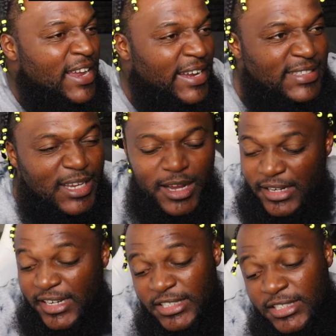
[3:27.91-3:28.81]
He
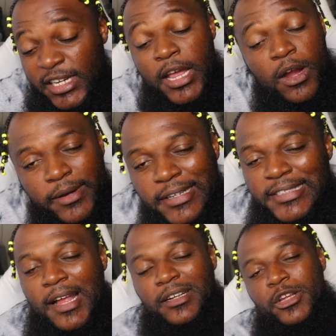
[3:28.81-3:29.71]
talking that shit. Real
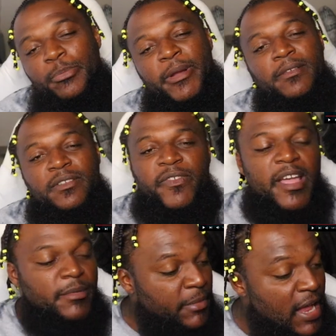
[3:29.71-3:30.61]
talk, no, you play with the
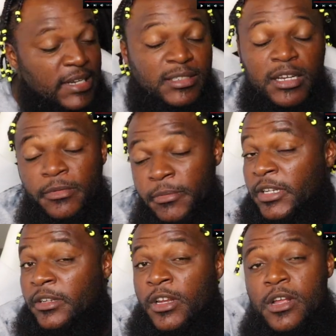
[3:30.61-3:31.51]
family, man. I set up the
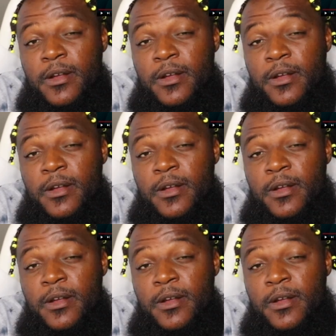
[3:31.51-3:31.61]
meeting.